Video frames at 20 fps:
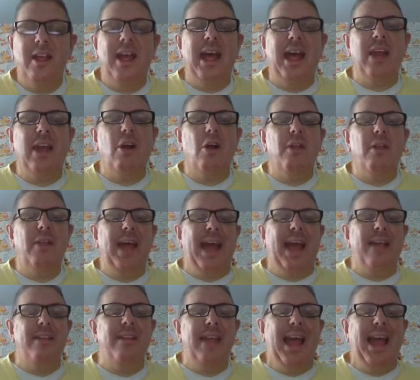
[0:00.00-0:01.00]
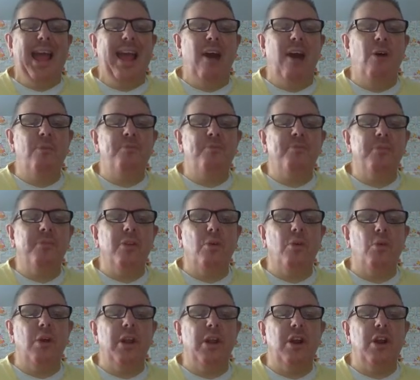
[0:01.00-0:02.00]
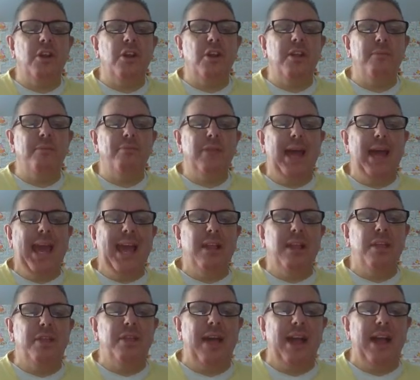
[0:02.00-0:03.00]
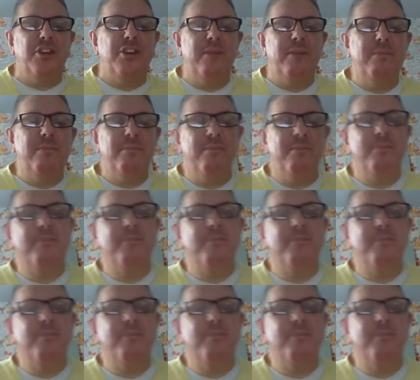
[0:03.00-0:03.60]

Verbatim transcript: and all of that. Now, we're going to go to the plan section,